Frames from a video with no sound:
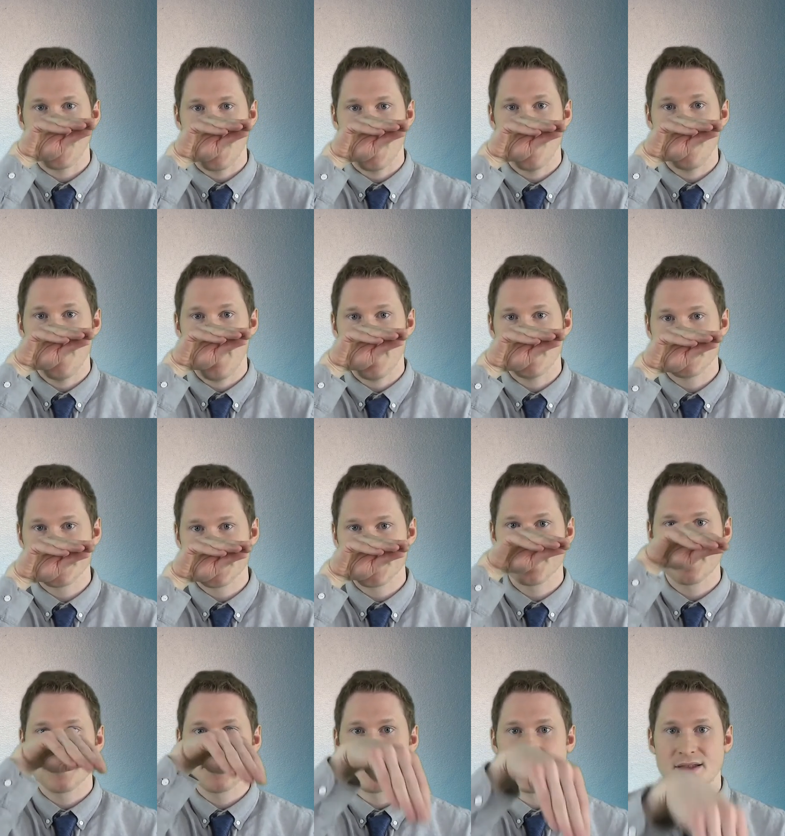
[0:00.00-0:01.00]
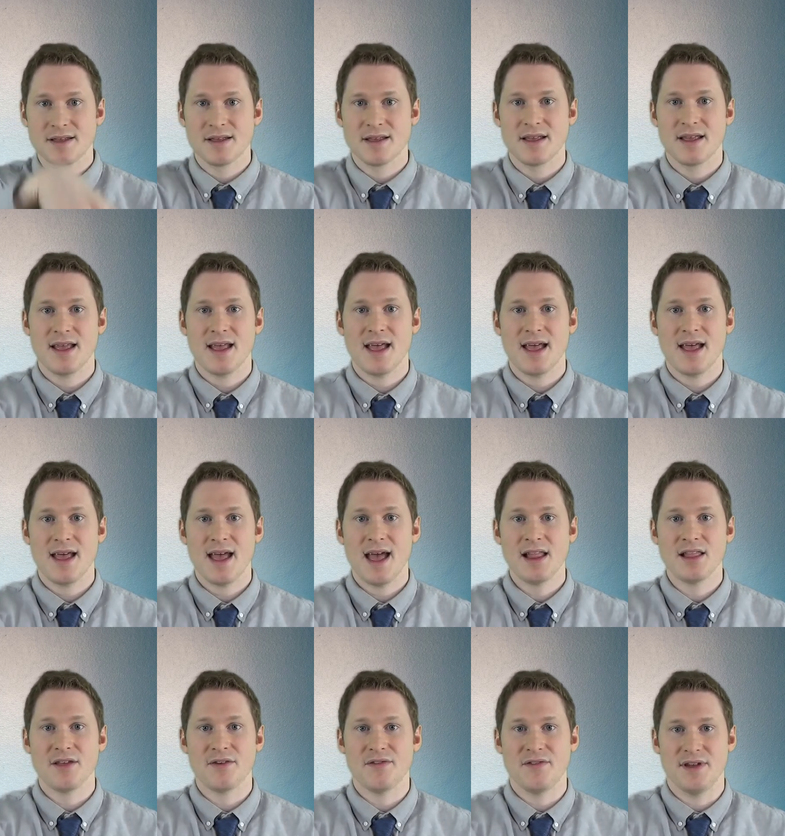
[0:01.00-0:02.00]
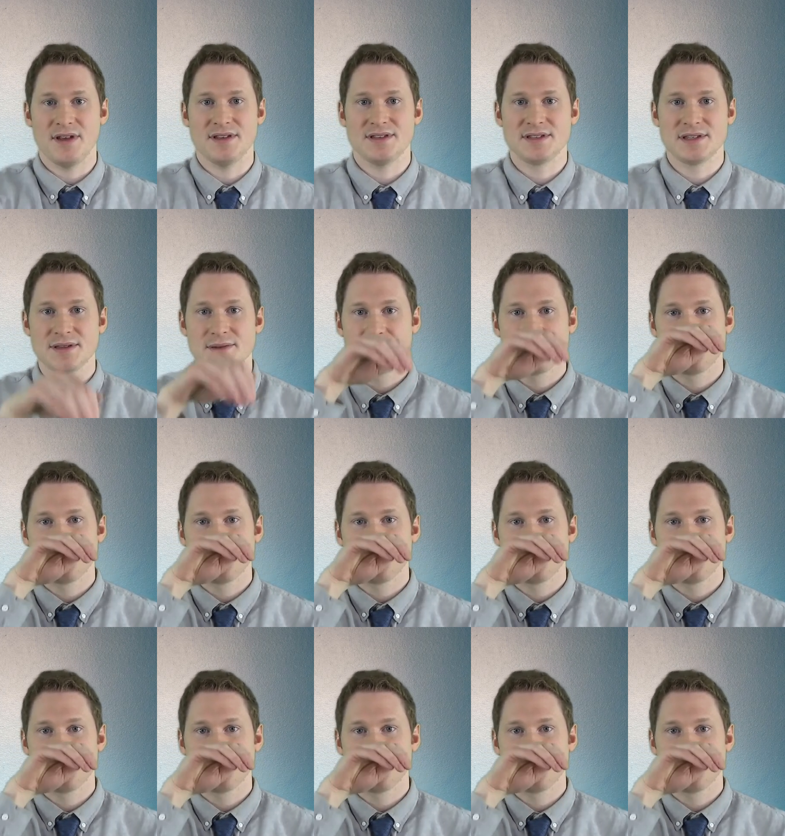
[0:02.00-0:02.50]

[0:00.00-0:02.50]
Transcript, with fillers: And that's elephant,